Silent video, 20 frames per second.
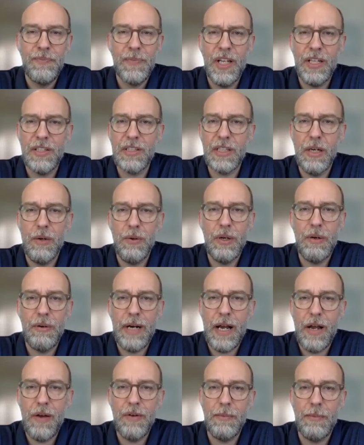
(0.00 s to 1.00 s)
that's going
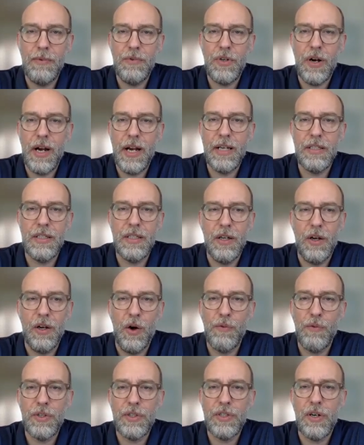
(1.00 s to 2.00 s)
around and trying to
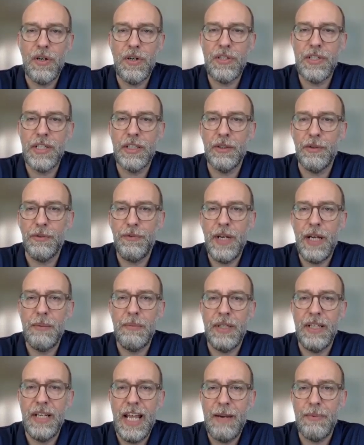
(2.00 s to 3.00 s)
overturn single family
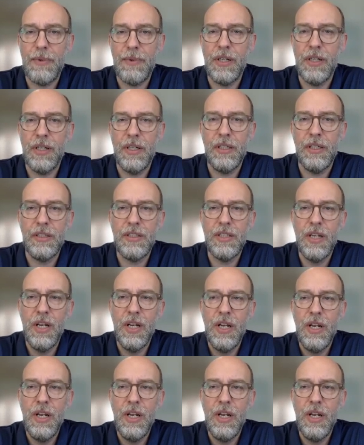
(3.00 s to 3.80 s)
neighborhoods,